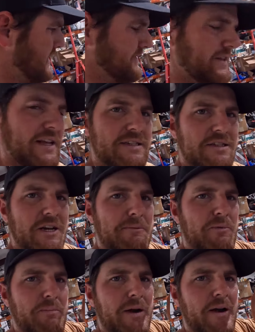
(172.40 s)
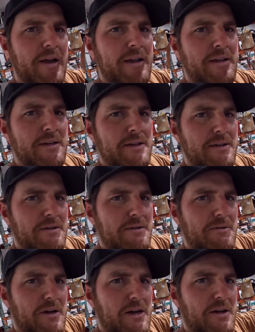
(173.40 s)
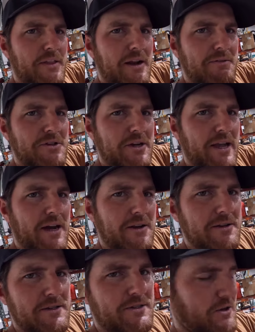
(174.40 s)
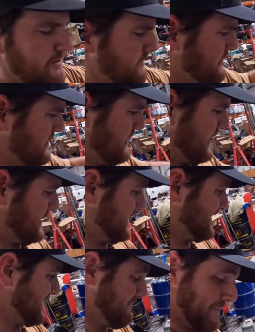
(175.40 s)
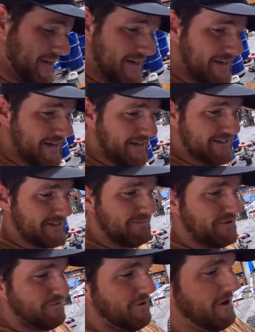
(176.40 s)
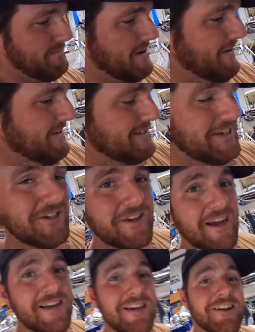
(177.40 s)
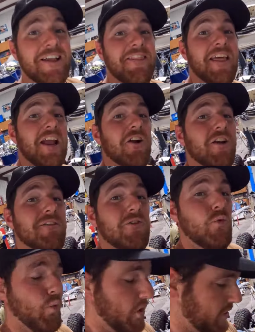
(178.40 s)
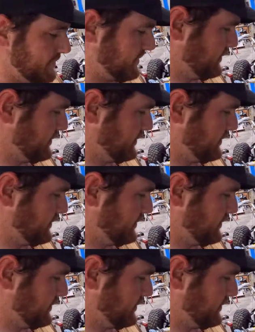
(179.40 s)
I think that's the upper bearing that I've took out. So I did get a peek at some of the rod bearings that I took out here, and they are even worse.